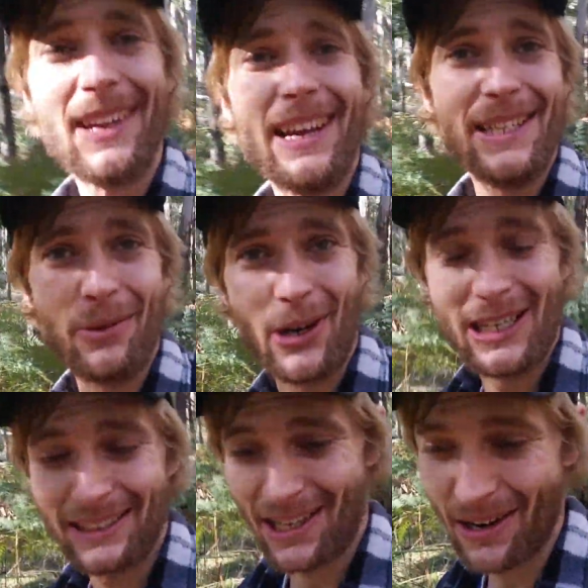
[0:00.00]
Is what it
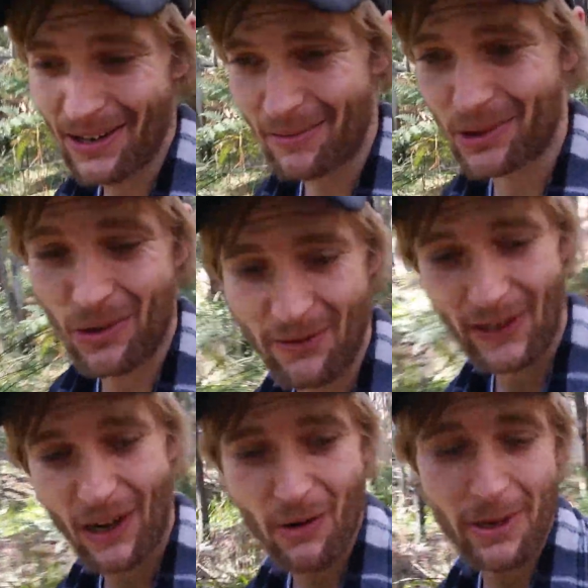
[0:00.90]
is though. I'm sure the
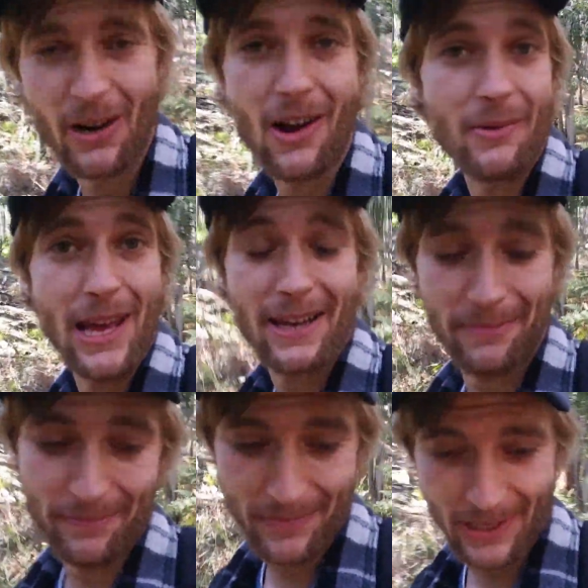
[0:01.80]
video will be alright without it,
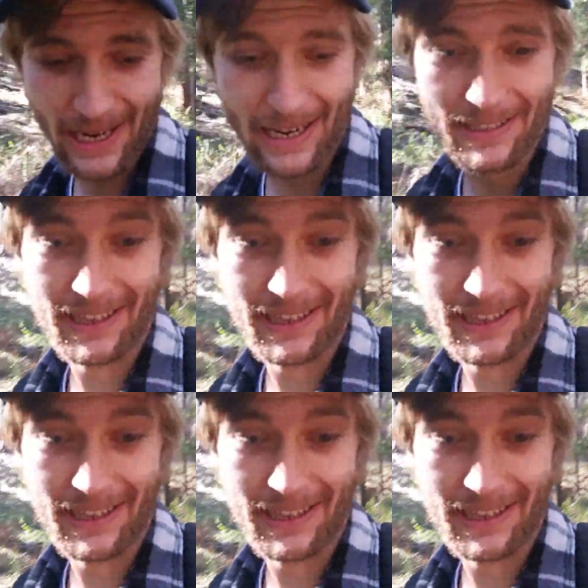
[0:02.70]
but yeah.